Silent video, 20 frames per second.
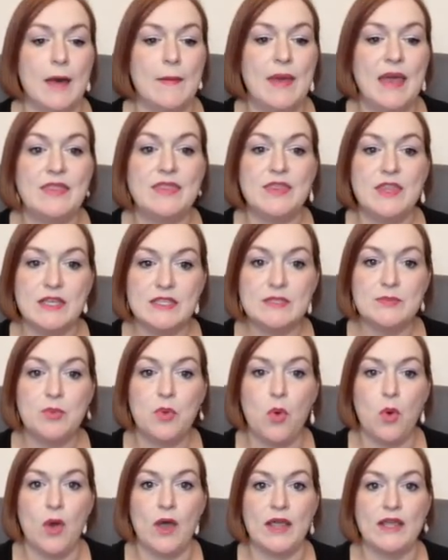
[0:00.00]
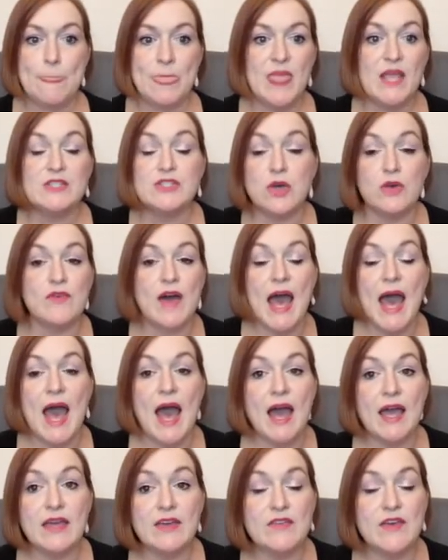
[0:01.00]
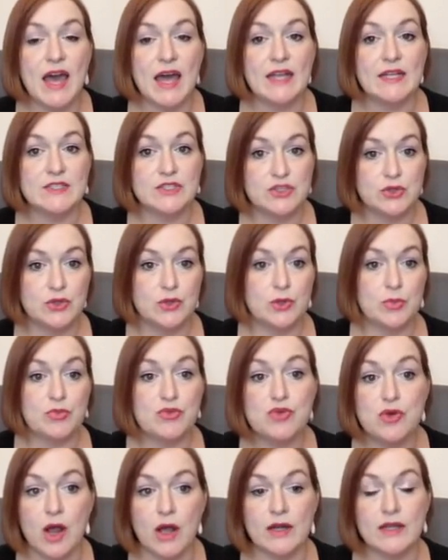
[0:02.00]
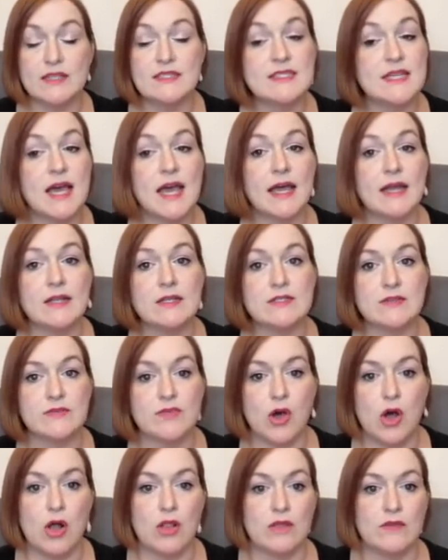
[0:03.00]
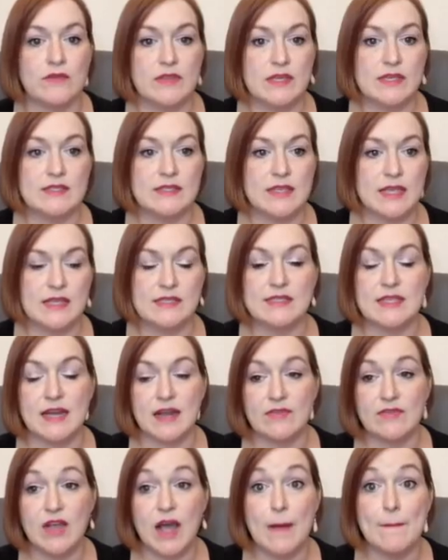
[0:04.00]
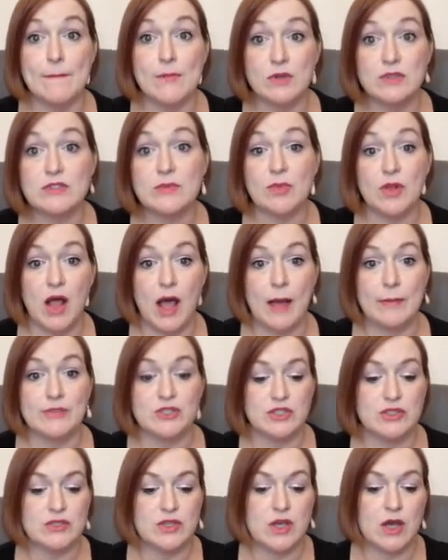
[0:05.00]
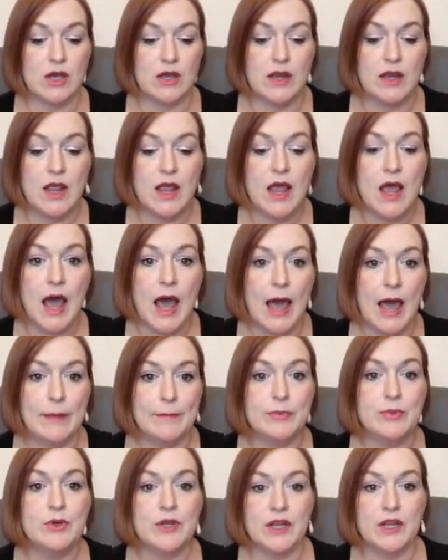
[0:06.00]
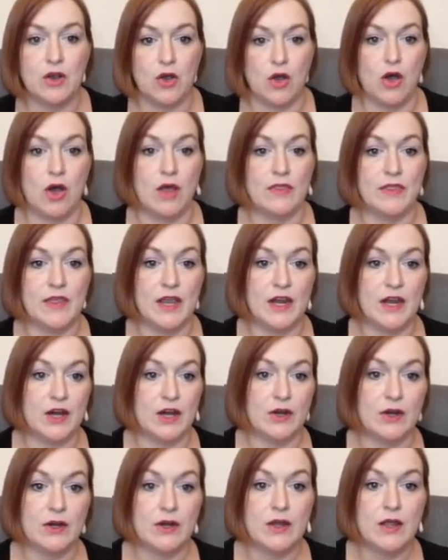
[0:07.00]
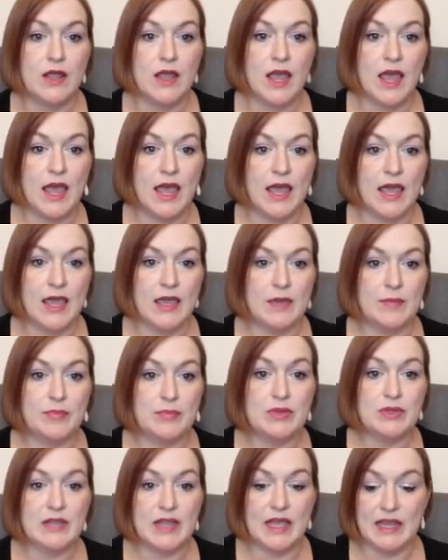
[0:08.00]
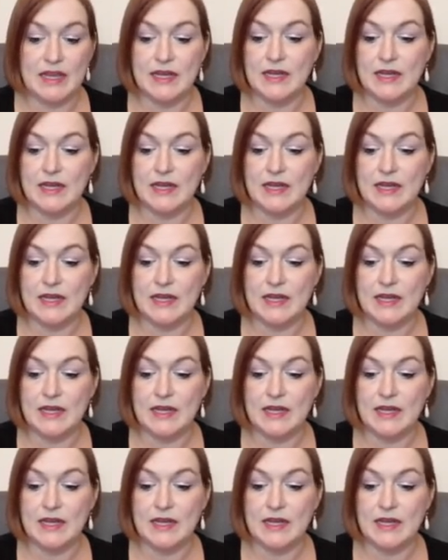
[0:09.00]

At this point, so if I have added to the product titles of all of these things that I've got multiple options on, I'm putting on there a plated